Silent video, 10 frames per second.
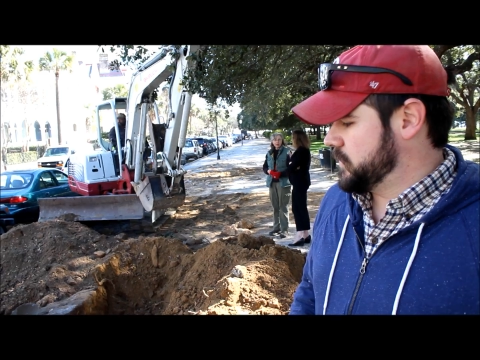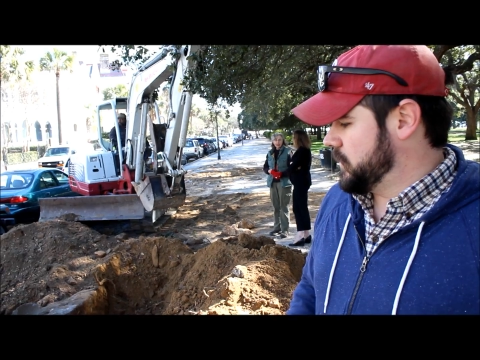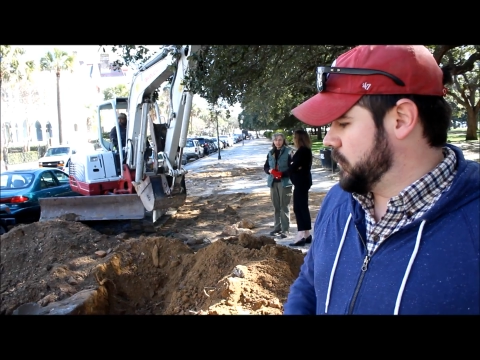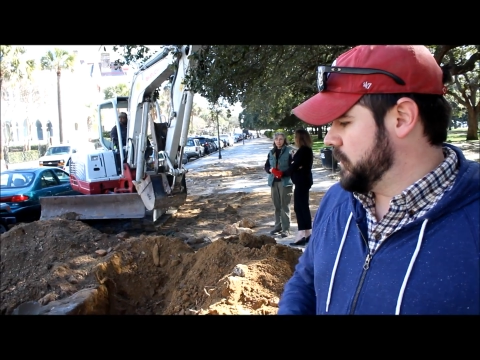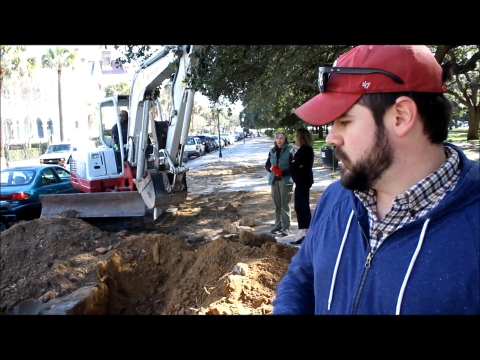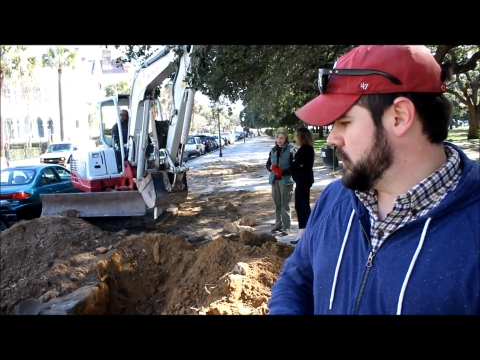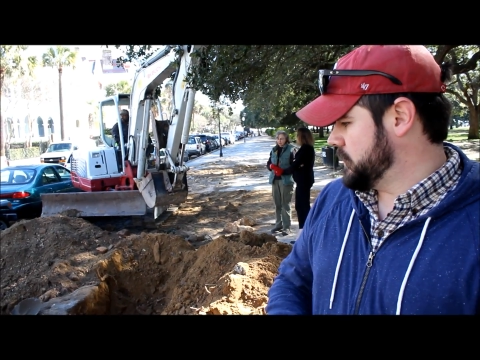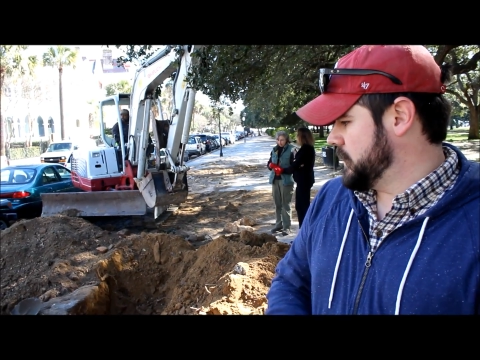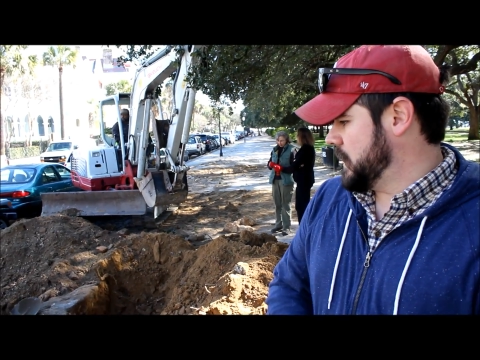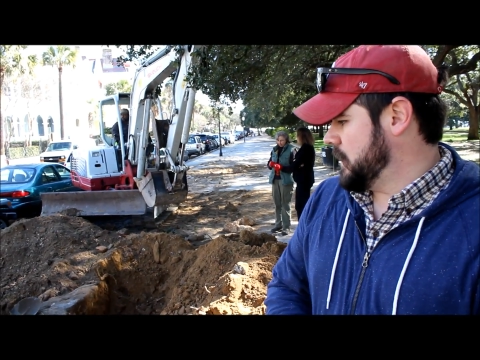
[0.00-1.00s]

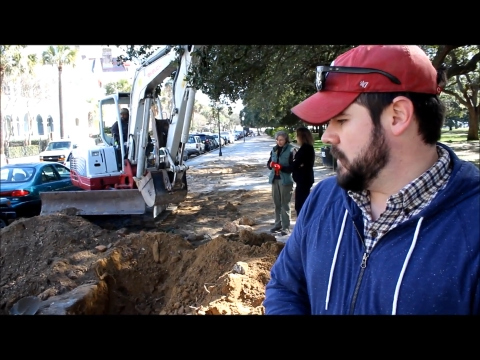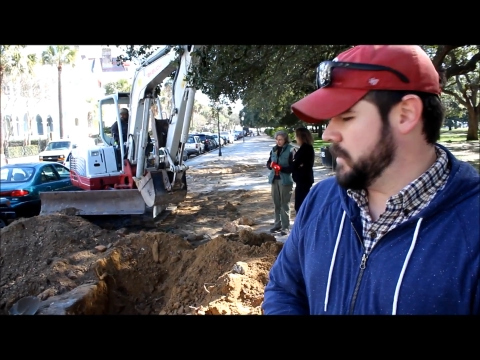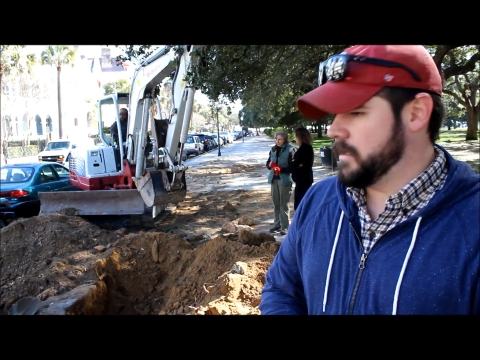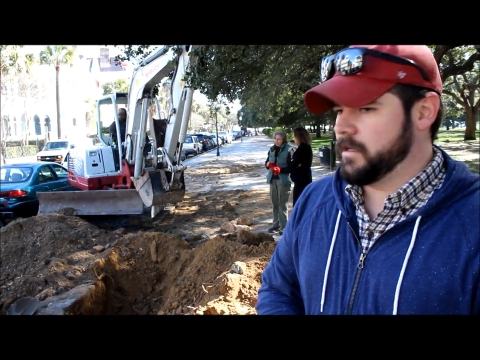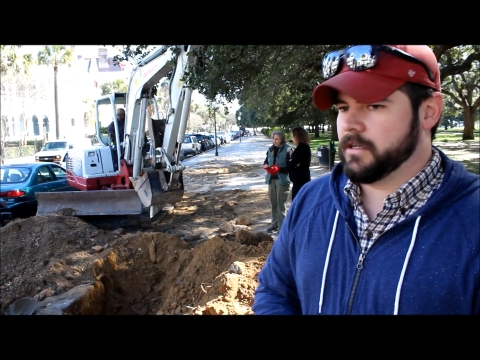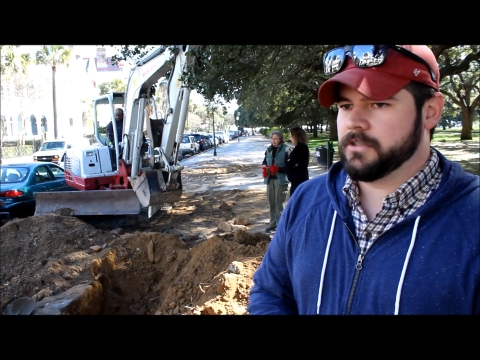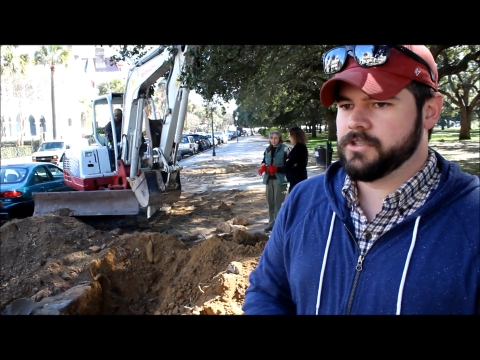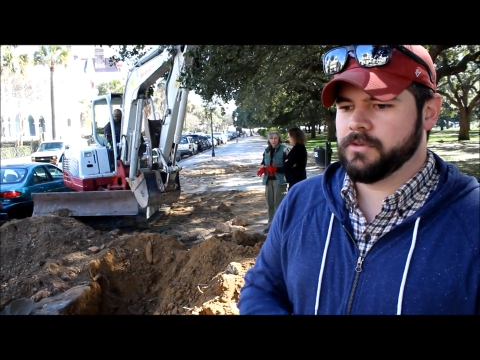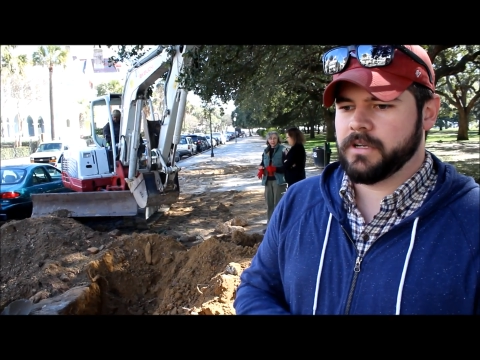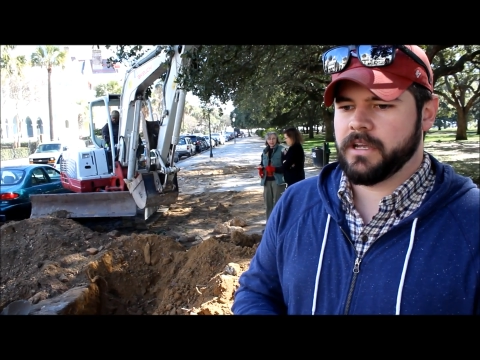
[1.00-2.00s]
Originally had a
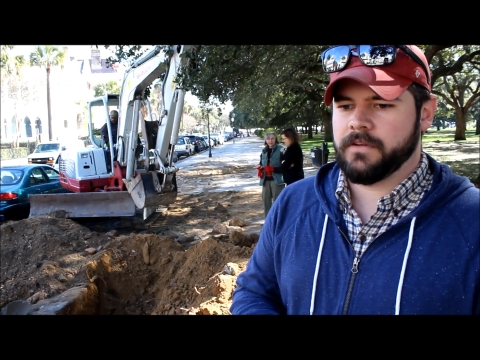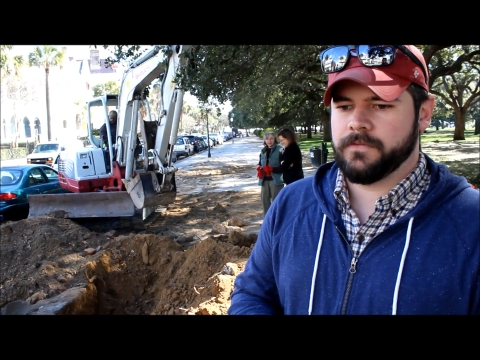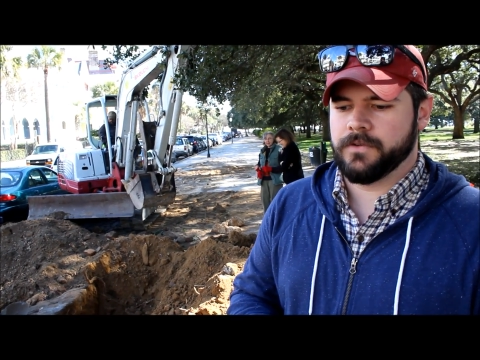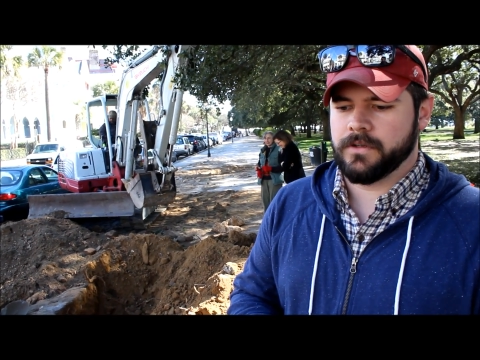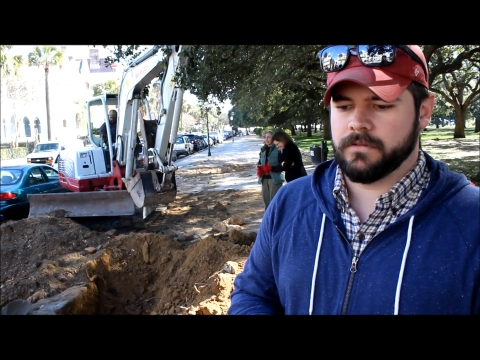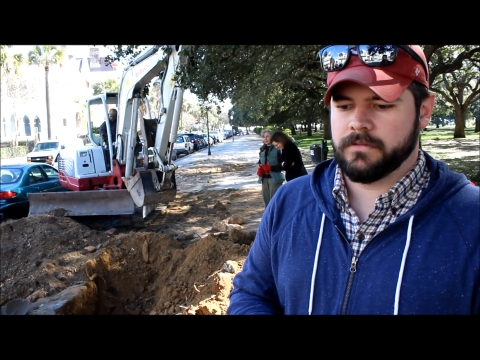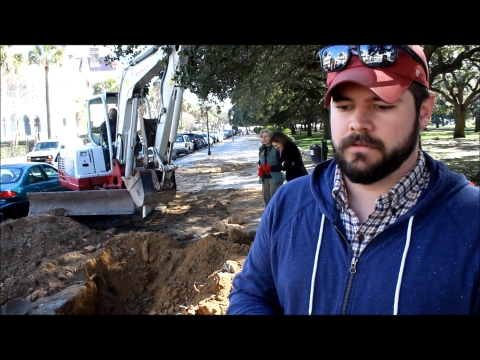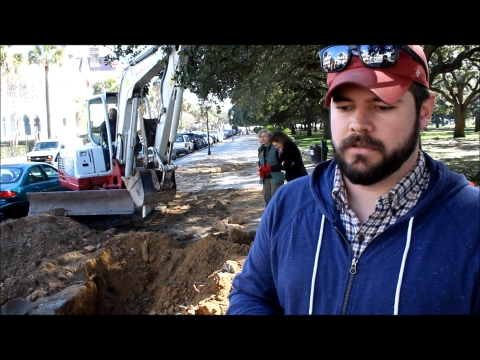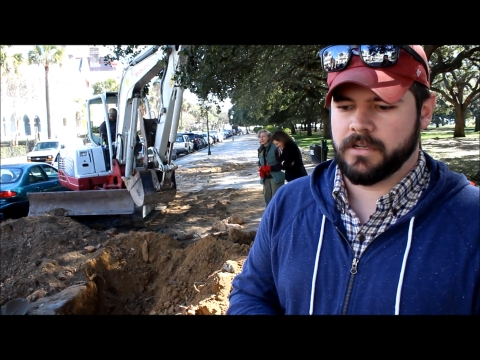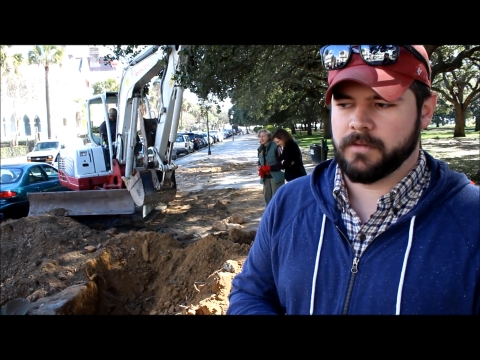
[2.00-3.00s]
2.5-foot
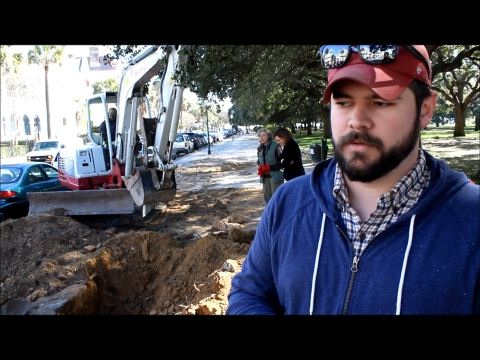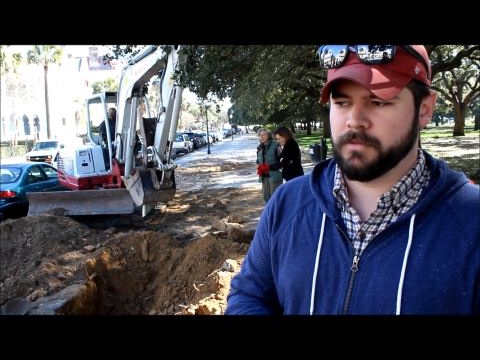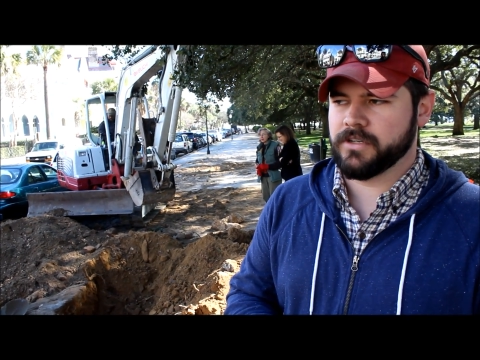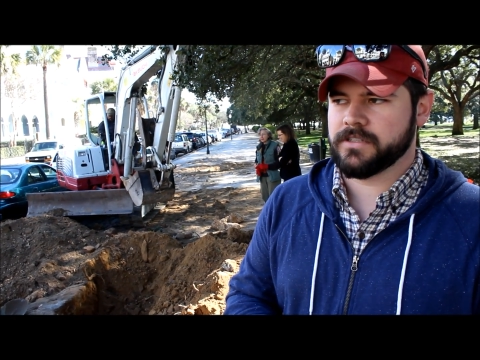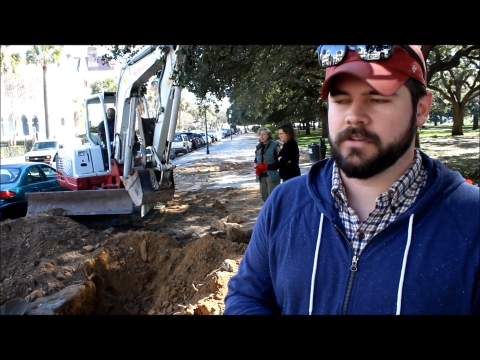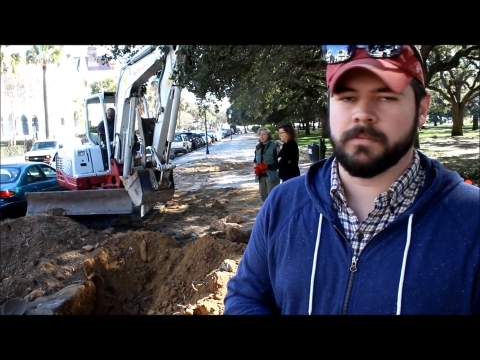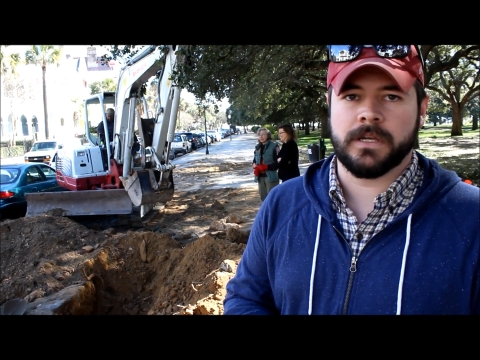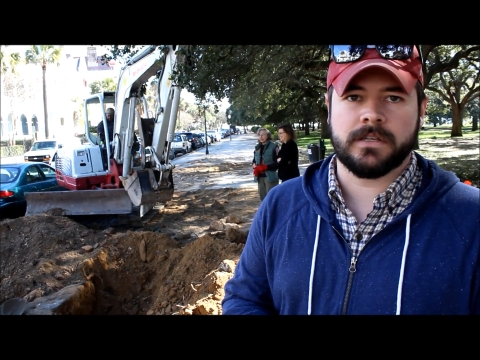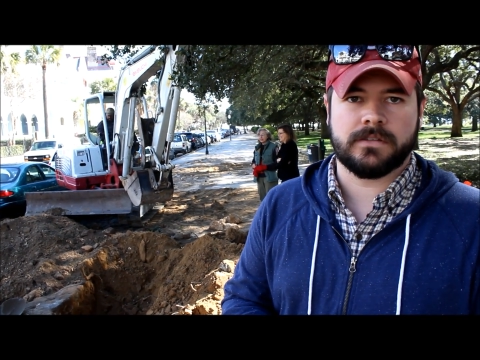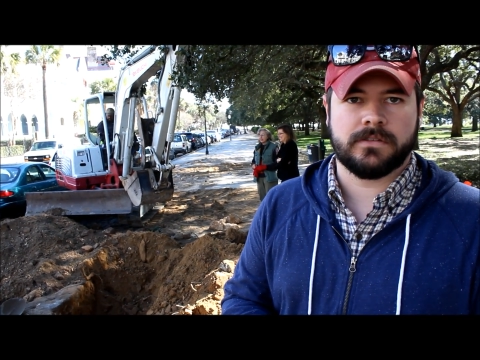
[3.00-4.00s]
Bermuda stone
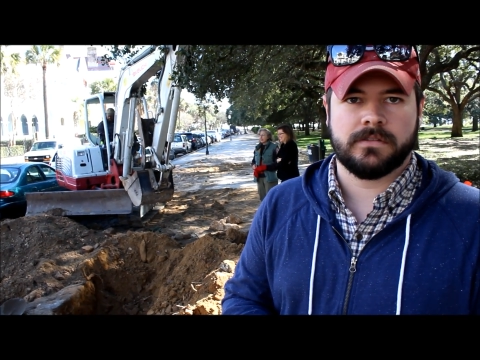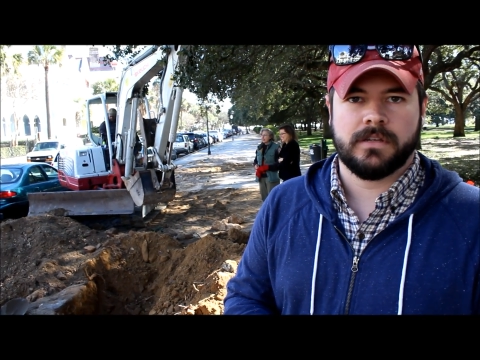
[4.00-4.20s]
base,